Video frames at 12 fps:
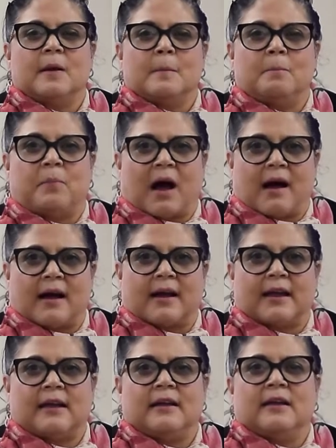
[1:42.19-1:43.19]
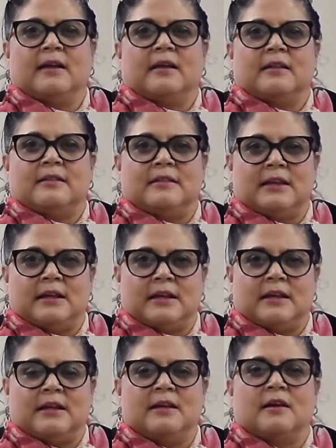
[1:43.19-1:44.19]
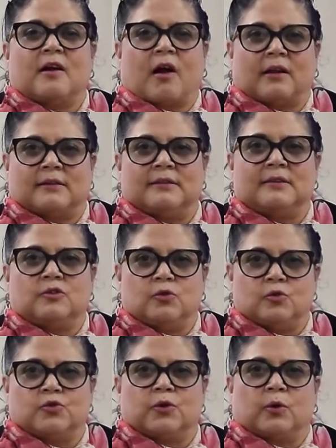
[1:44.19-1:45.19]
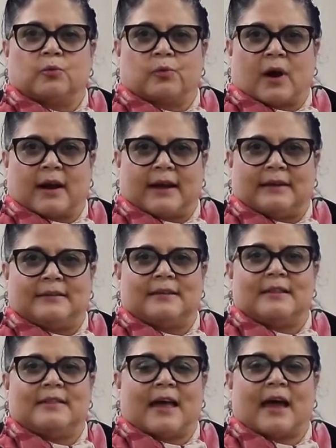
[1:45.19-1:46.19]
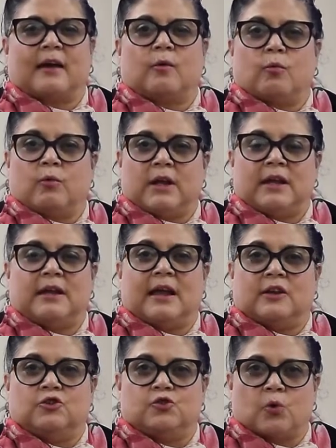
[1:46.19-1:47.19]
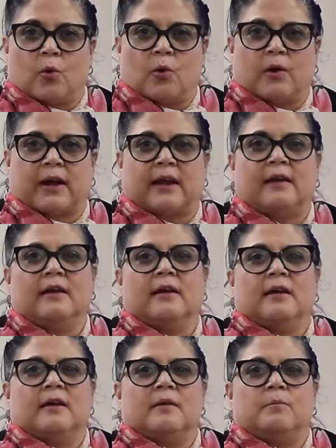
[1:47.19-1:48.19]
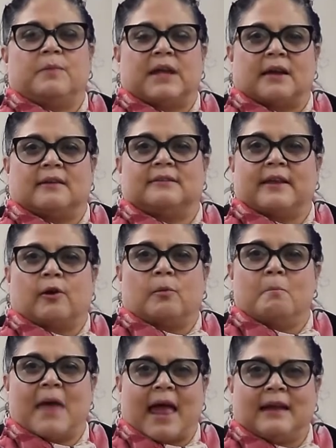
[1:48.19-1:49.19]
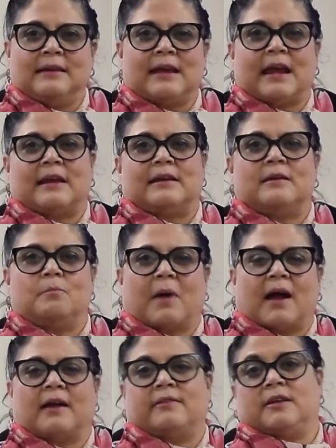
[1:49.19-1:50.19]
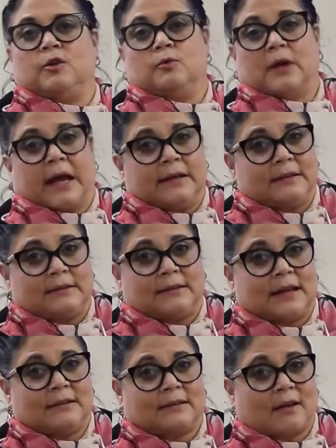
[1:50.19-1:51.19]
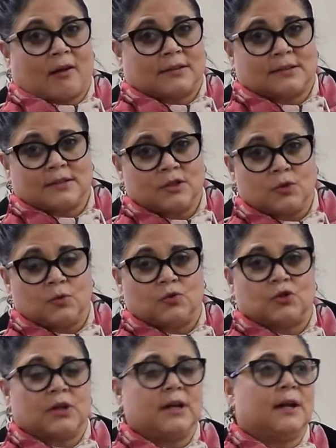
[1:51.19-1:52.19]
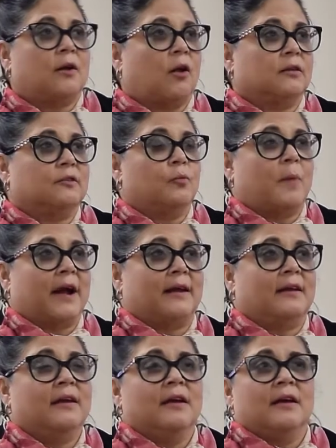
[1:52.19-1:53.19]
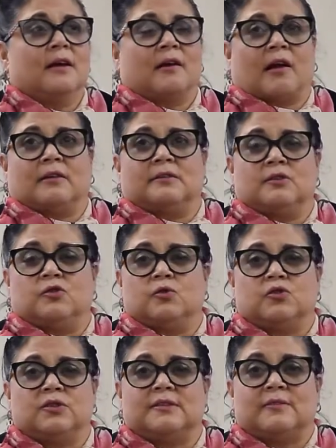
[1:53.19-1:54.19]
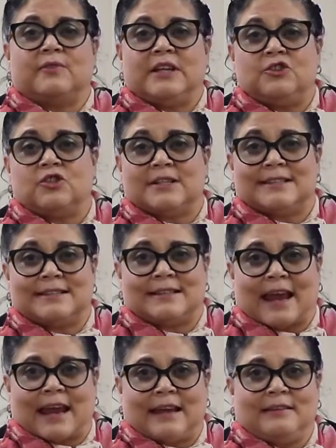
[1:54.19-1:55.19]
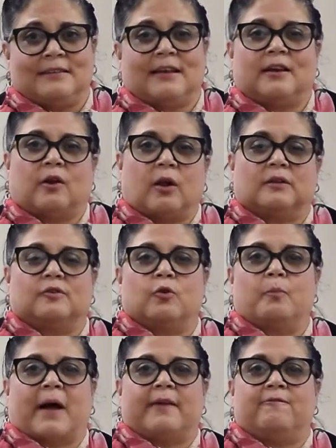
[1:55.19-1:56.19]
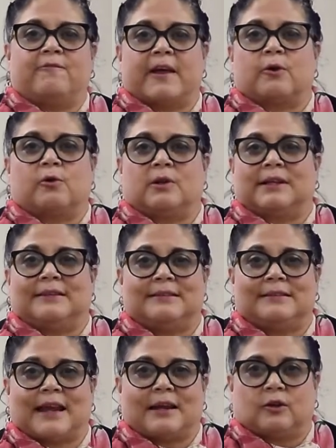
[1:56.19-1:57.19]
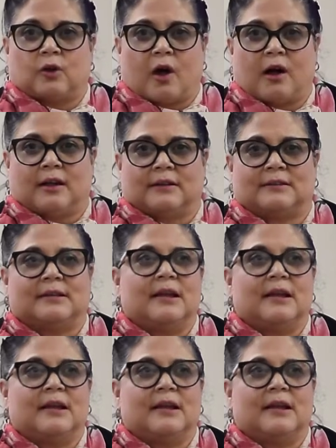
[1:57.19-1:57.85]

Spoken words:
by the constitutional rights that we enjoy because they are mandated by the United States Constitution and also by constitutions of each state and also by federal and state laws.